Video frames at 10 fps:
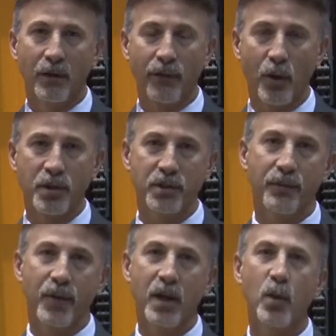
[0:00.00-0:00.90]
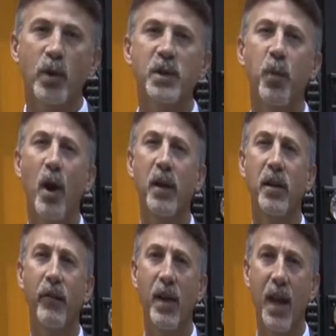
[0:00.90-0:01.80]
First, increase
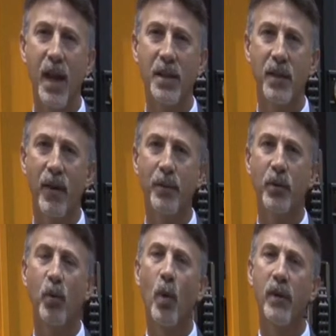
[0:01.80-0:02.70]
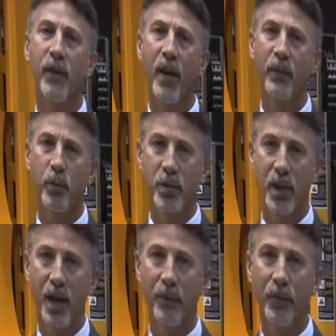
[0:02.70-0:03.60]
productivity gains of up to
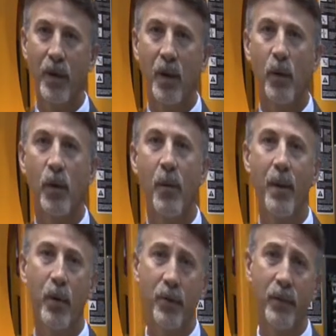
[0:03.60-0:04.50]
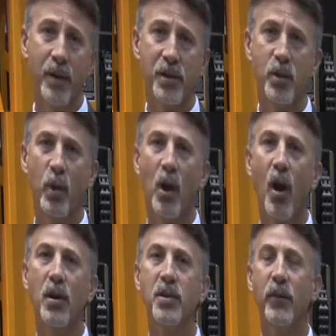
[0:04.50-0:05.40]
25%. Remember, this is
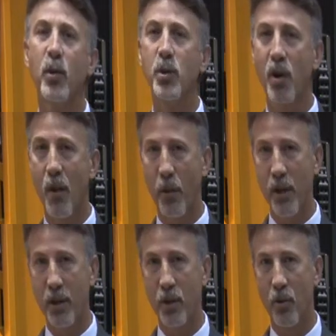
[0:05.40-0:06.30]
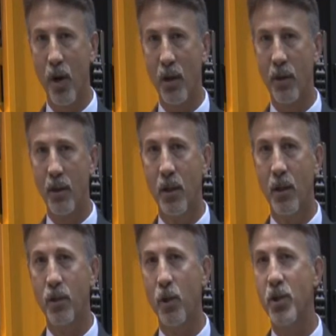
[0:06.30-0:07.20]
regardless of who's operating the truck,
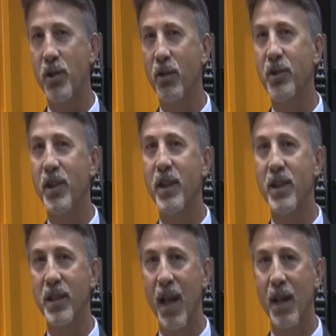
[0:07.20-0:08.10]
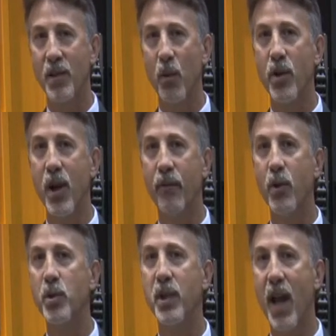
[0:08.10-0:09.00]
so you still see these gains when you have
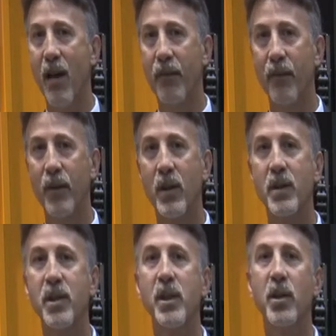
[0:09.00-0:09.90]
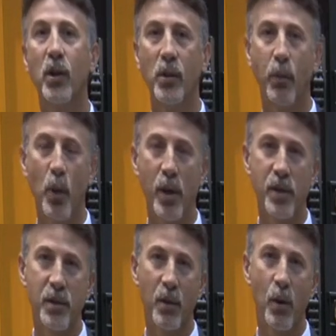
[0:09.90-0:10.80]
new staff, seasonal
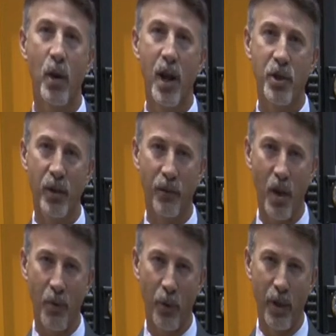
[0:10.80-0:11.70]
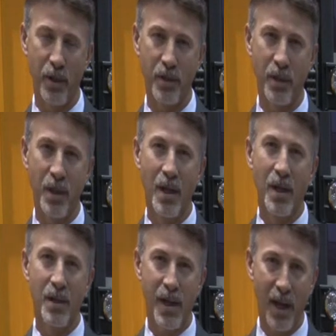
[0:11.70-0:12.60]
employees, or night shift operators.
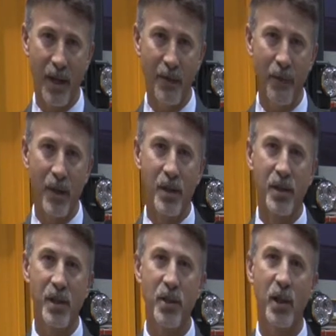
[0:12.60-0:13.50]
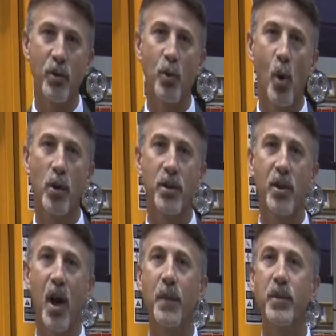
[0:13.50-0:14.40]
Second, since the controller
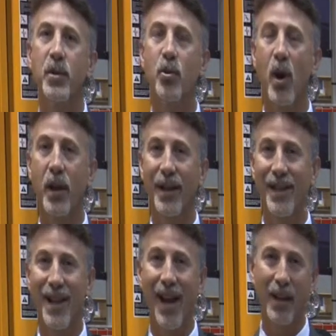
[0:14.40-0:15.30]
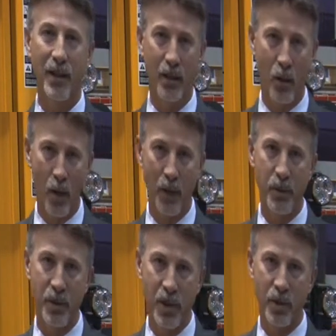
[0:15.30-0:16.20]
stops the truck at exactly the correct
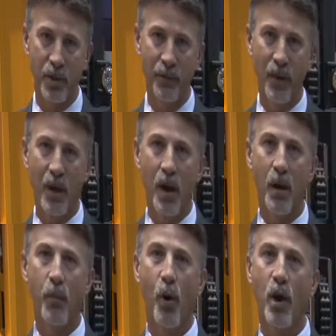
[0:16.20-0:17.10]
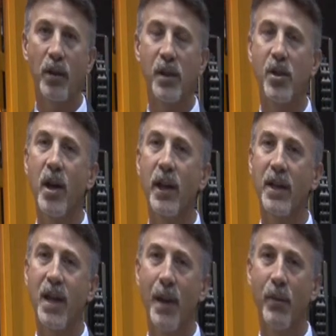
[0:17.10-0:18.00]
position, product does not
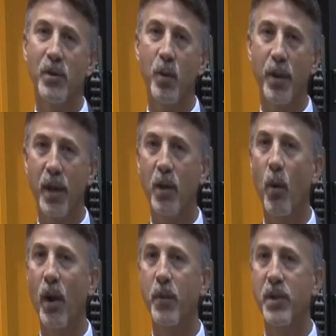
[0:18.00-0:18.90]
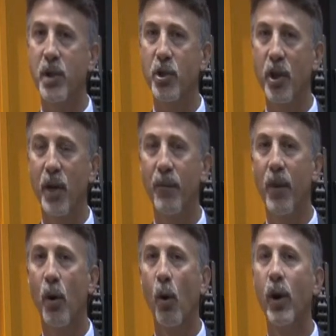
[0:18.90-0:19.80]
get damaged with incorrect positioning
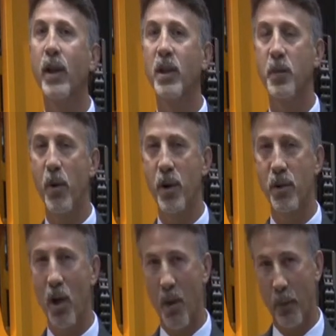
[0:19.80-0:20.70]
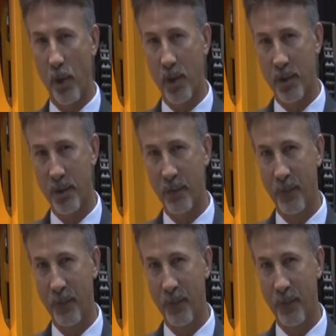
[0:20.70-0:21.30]
or inexperienced operators.